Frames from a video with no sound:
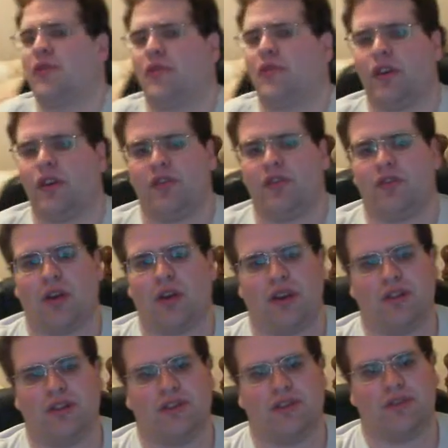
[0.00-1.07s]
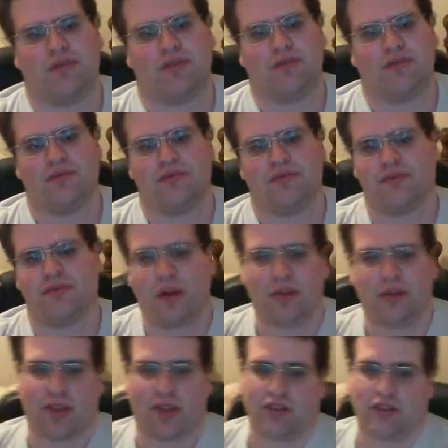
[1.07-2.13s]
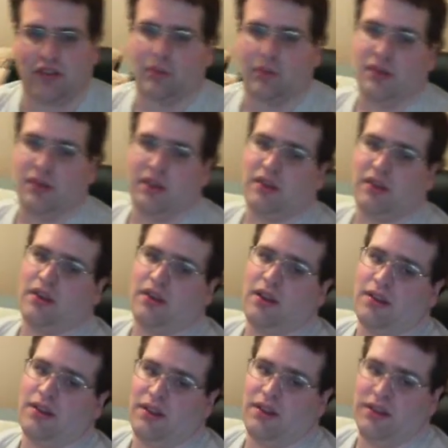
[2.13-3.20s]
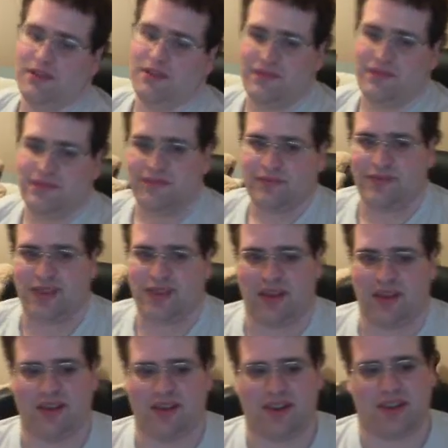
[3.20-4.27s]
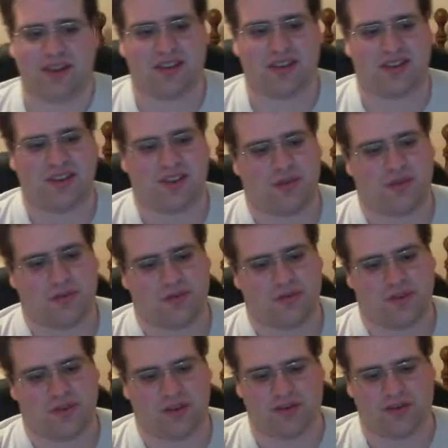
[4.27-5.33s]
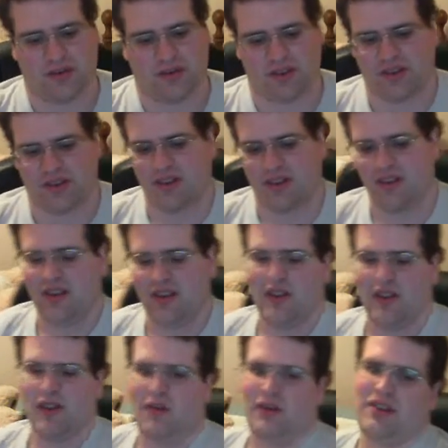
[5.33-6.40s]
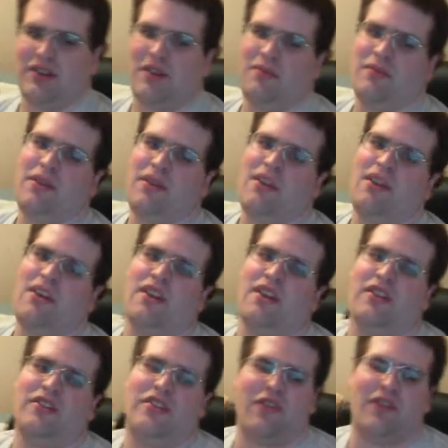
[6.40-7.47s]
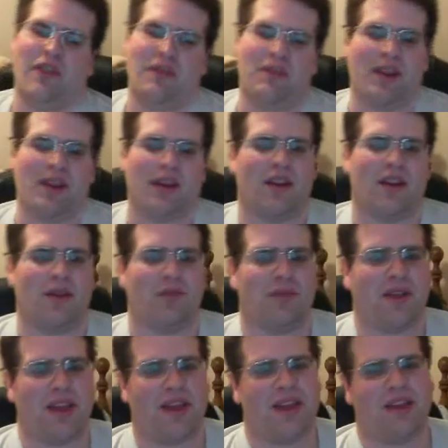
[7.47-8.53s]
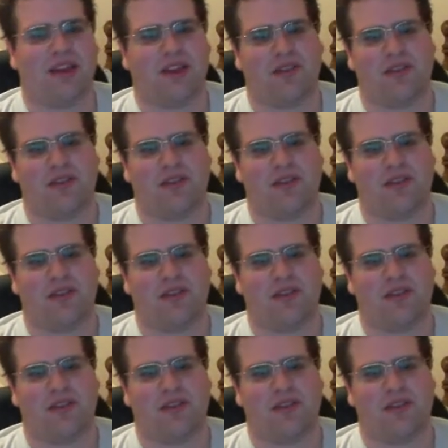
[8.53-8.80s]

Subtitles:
french fries. That was actually a really good idea. Teriyaki sauce with french fries. One time, she fed me a cupcake and I